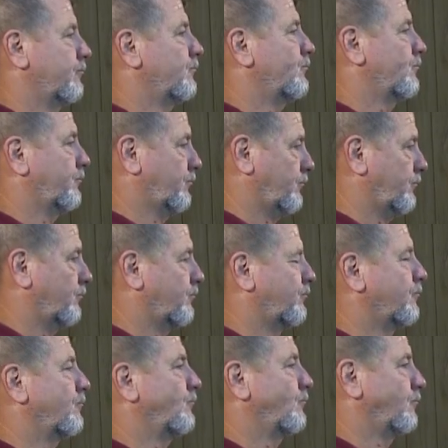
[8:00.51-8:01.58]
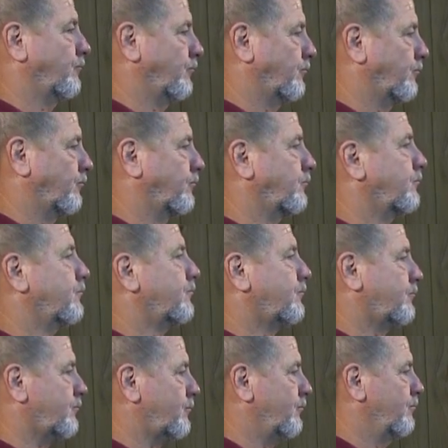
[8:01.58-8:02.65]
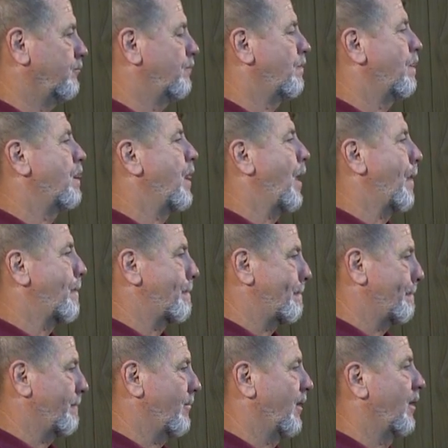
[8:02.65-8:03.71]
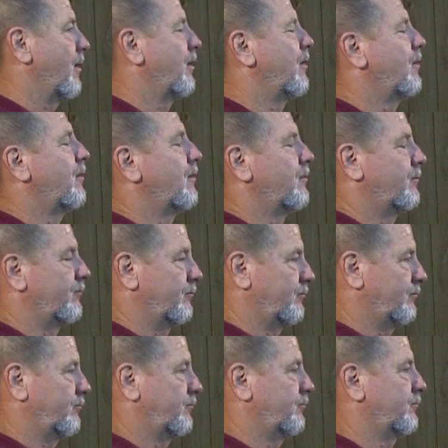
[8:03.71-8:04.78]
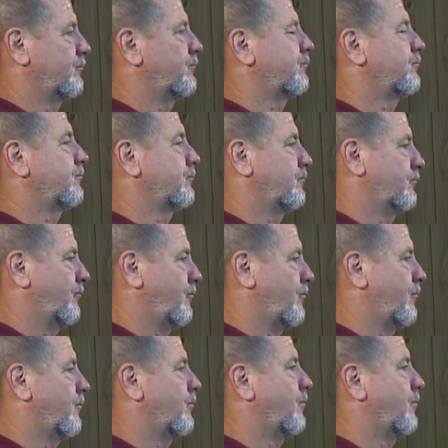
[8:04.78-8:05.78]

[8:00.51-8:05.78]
(not speaking)